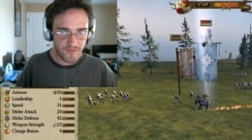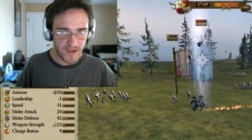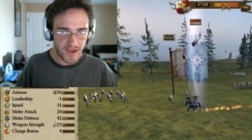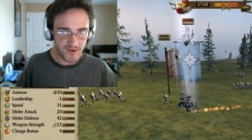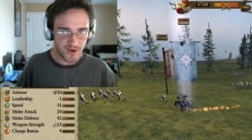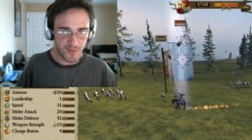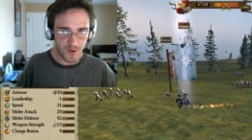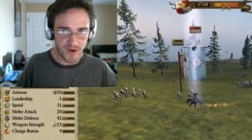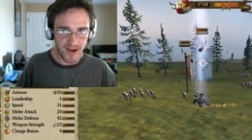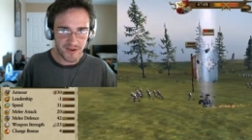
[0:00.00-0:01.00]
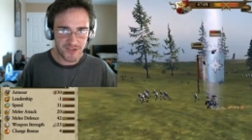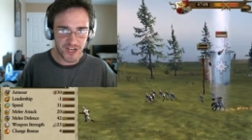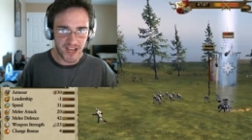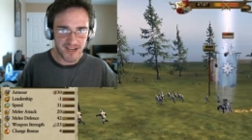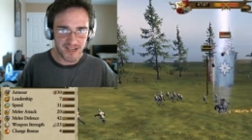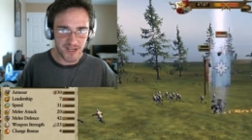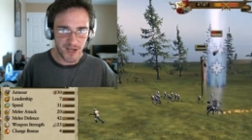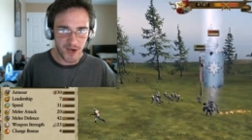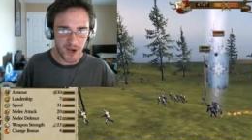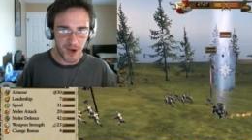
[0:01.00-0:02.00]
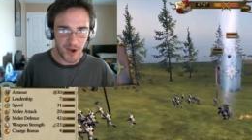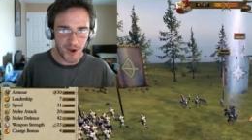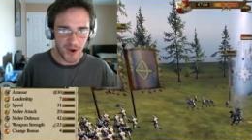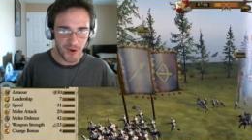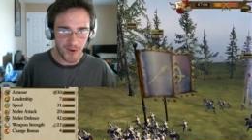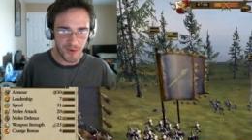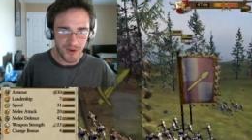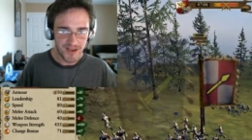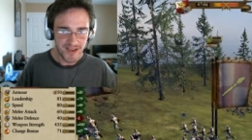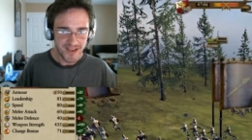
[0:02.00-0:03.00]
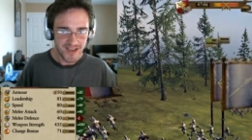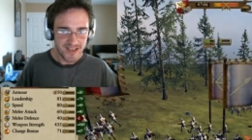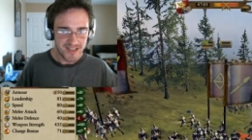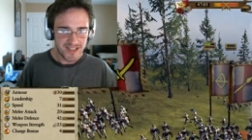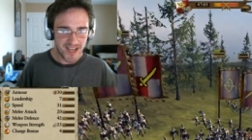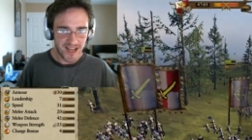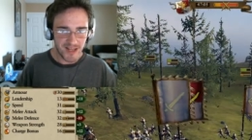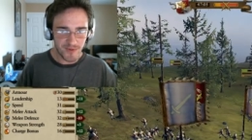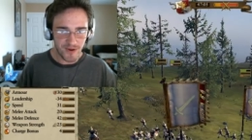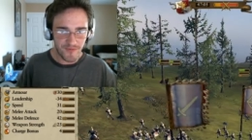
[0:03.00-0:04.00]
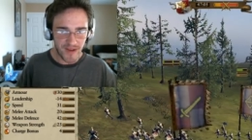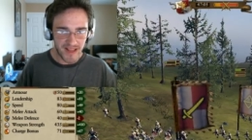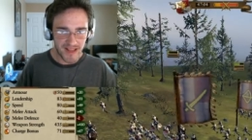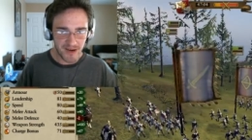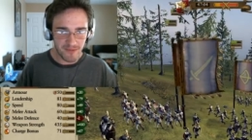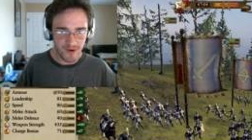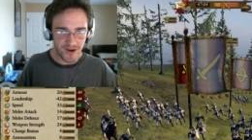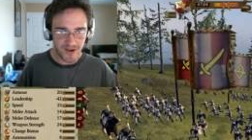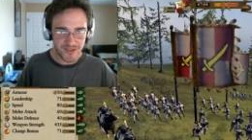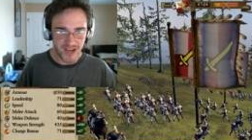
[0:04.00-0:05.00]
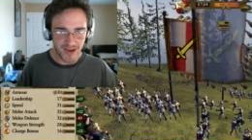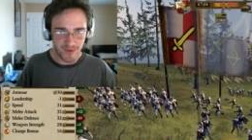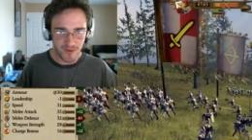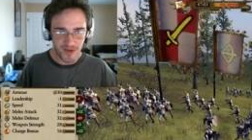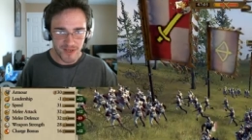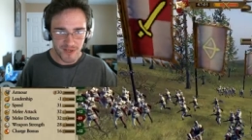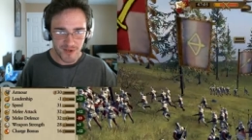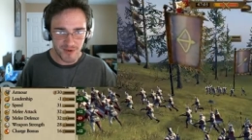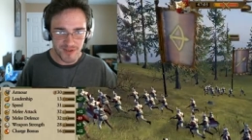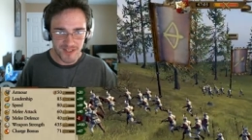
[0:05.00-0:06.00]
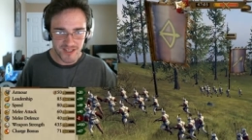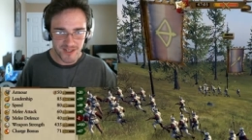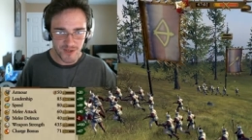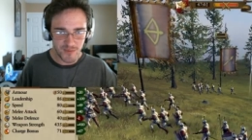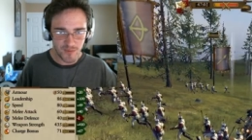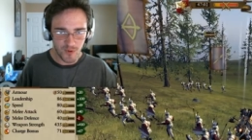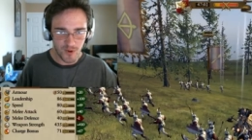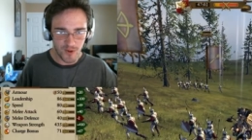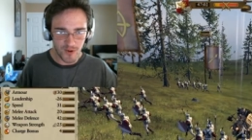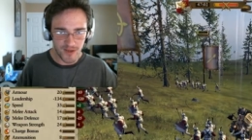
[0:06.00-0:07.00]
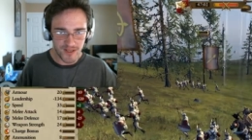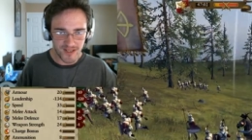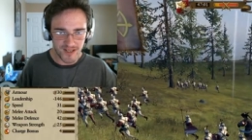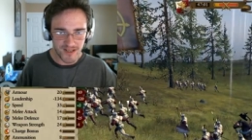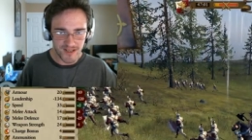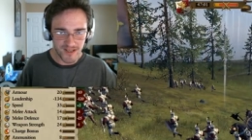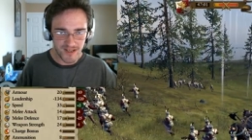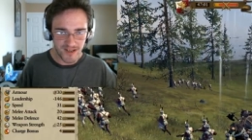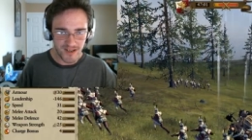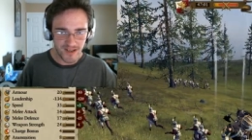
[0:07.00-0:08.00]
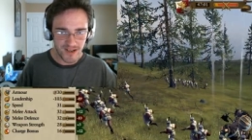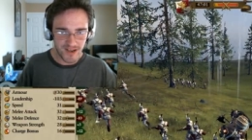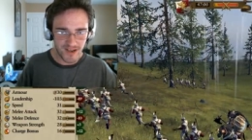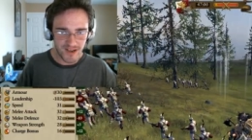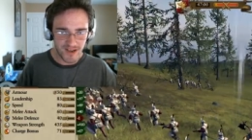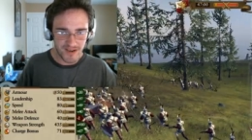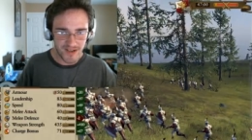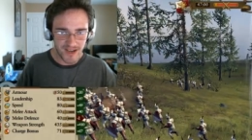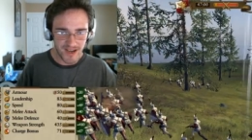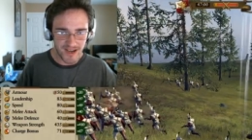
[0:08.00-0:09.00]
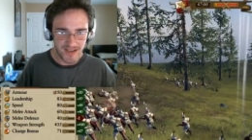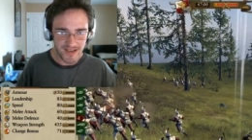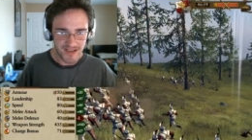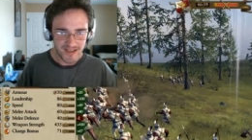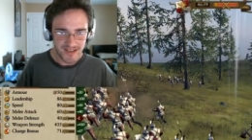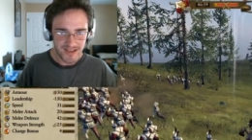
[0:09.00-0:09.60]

We failed our morale check. No! Skyler, we're failing our morale check. What do I do? It's the stupid warlord, isn't it? Oh, God.